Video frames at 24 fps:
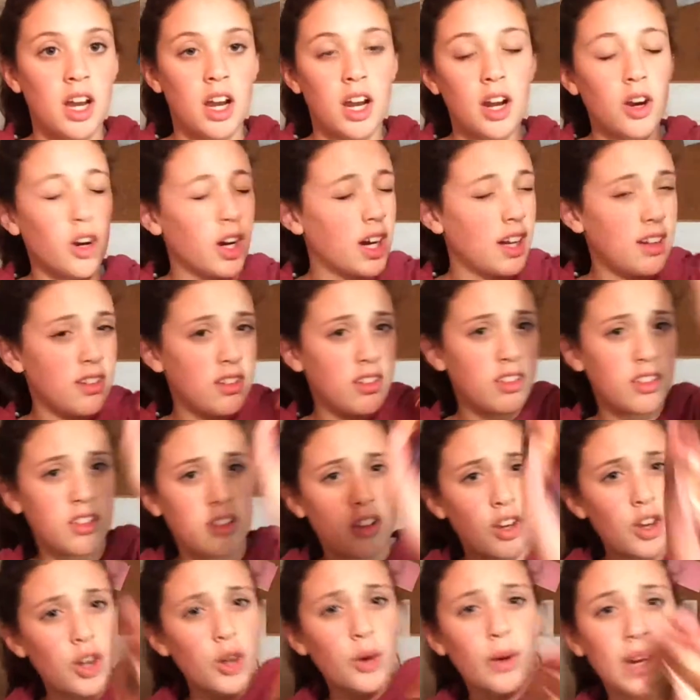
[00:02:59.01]
or in
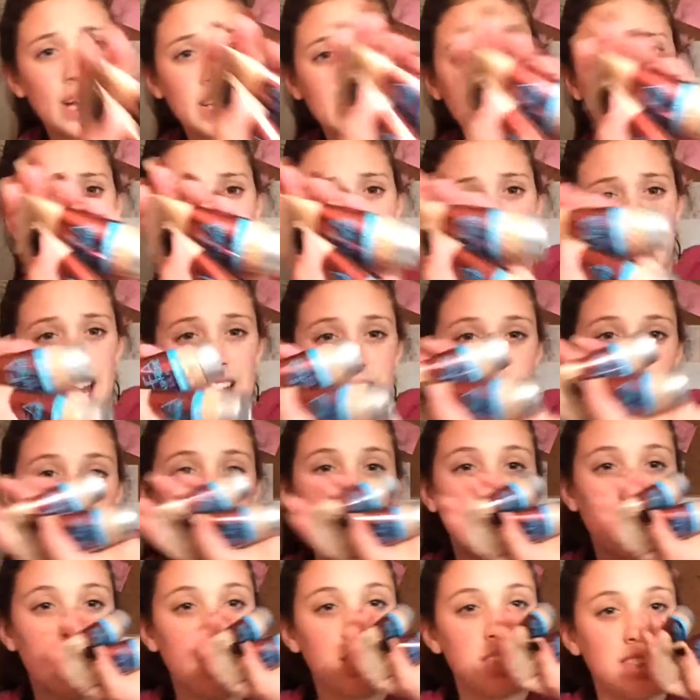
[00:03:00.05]
two in Shea
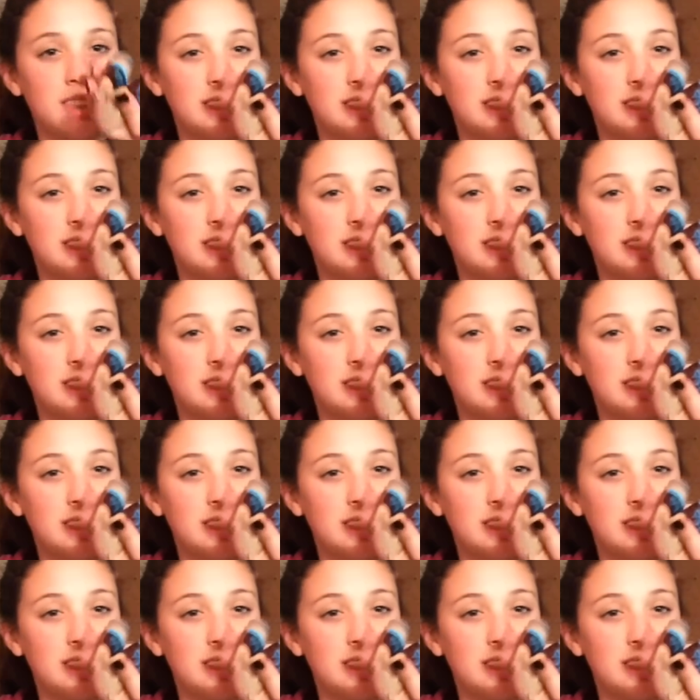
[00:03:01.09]
Cashmere